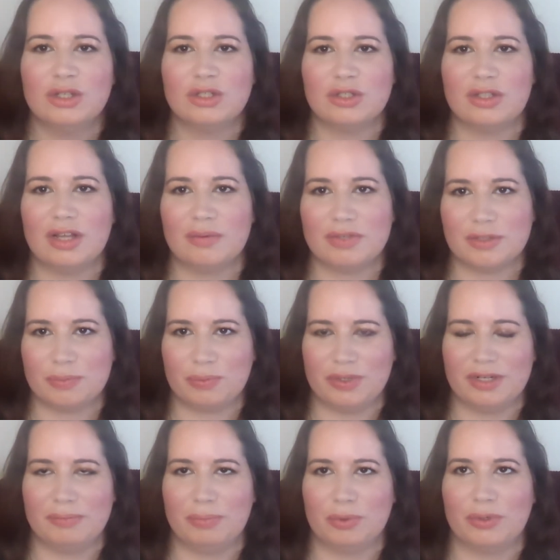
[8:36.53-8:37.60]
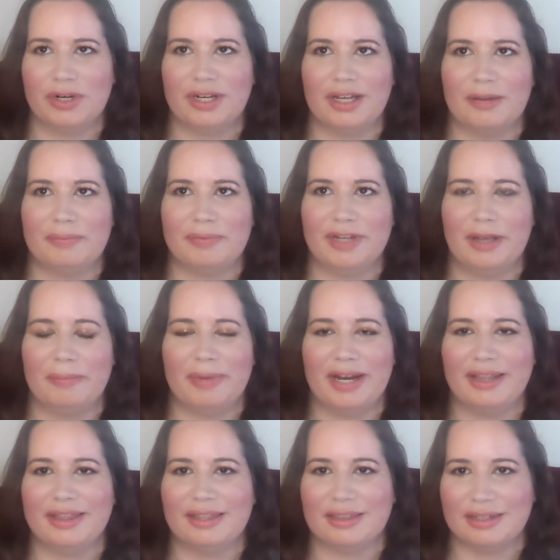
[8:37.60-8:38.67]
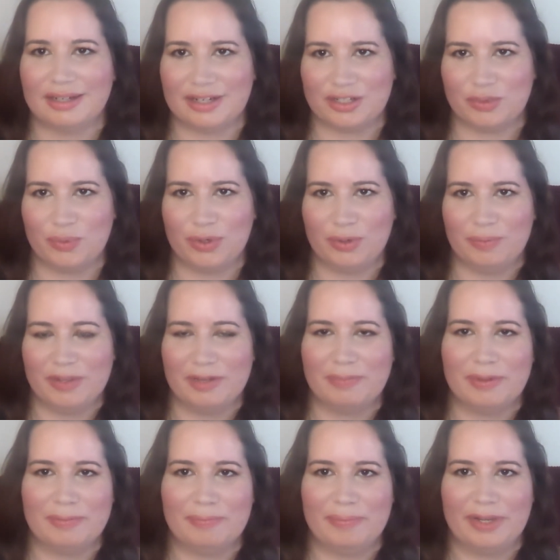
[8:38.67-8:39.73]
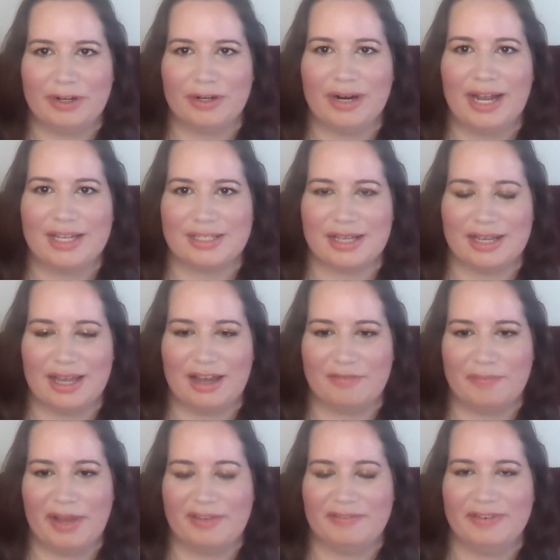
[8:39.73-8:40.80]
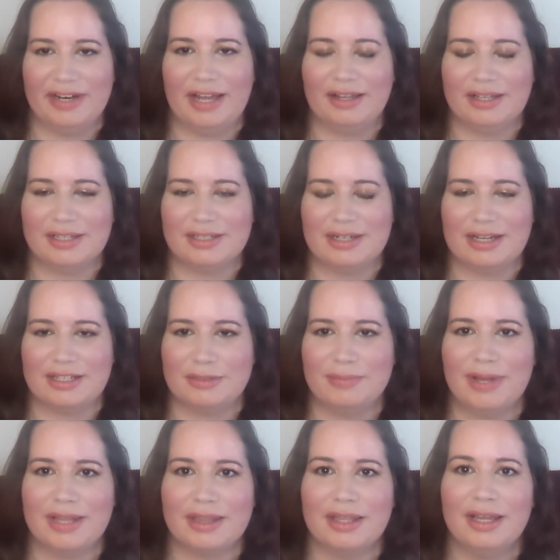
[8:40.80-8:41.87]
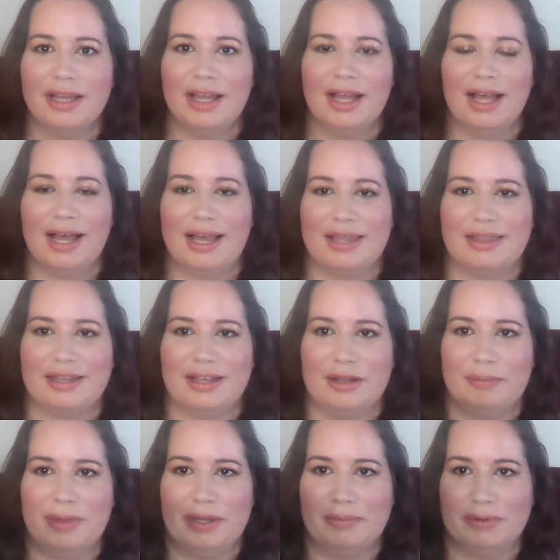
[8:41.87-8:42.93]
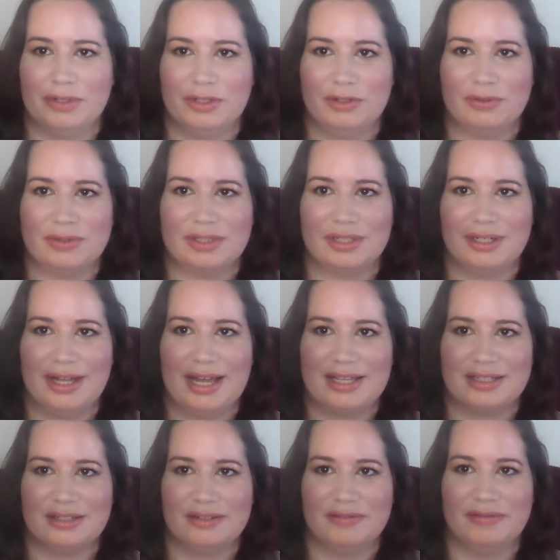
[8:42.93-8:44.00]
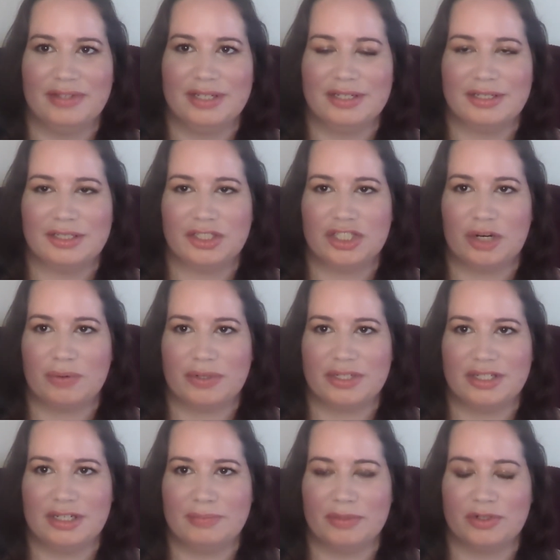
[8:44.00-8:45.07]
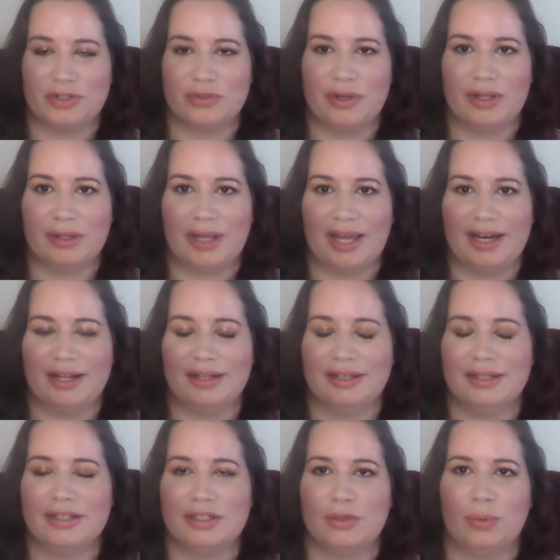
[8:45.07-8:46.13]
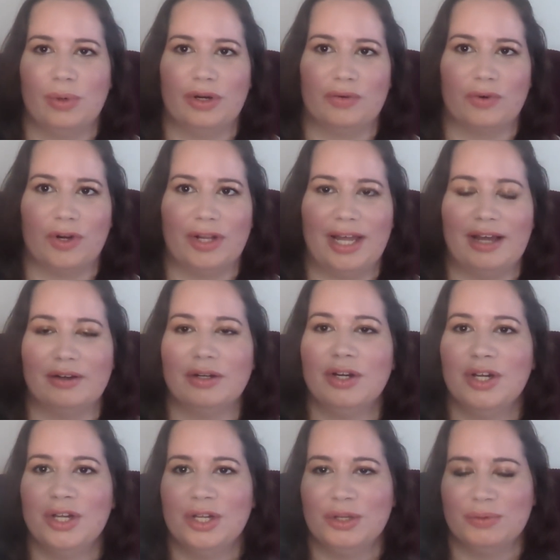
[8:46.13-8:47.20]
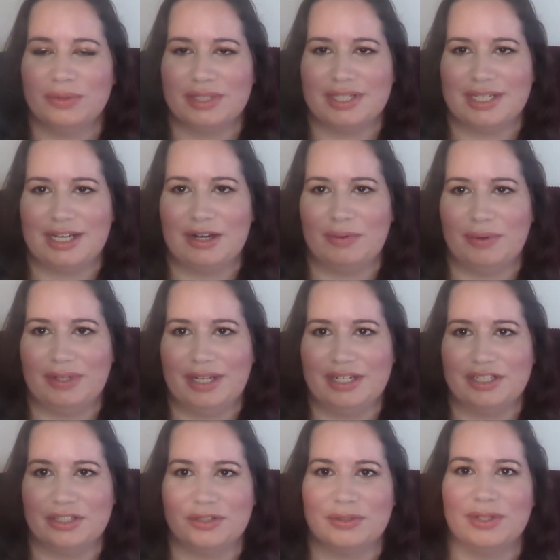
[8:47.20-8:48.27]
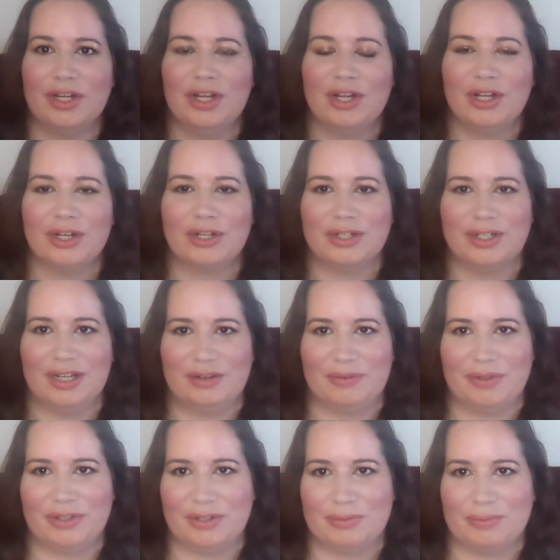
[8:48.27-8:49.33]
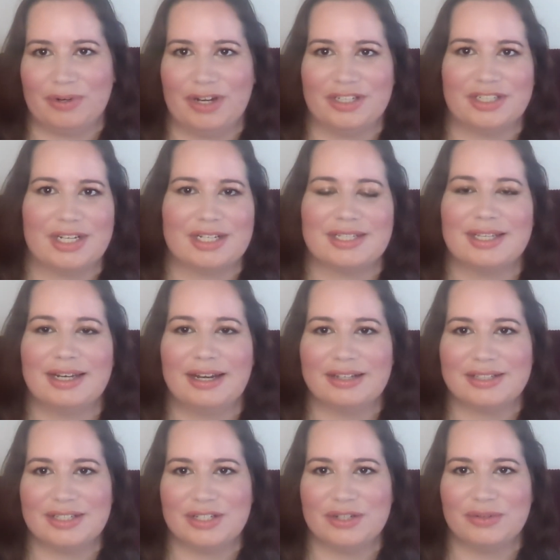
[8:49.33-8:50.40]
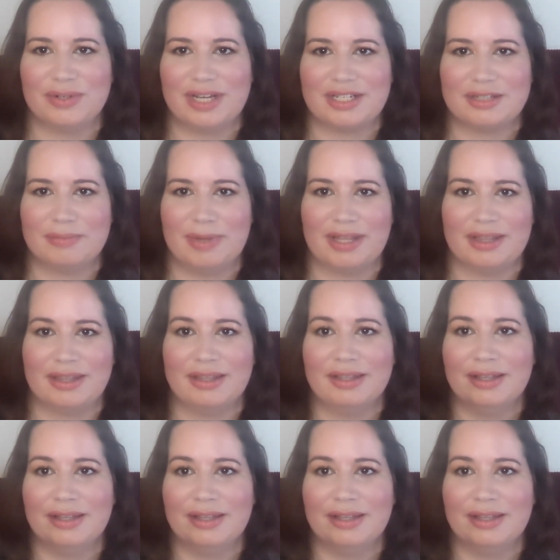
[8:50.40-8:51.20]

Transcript: So that was a pretty boring update, but I think the next one will be a bit better as I have my finales next month. I think I'll be able to use the last of these shower steamers, so I'll get at least 1 rollout. We'll see how well I do. Good luck with your projects, and I'll see you next month.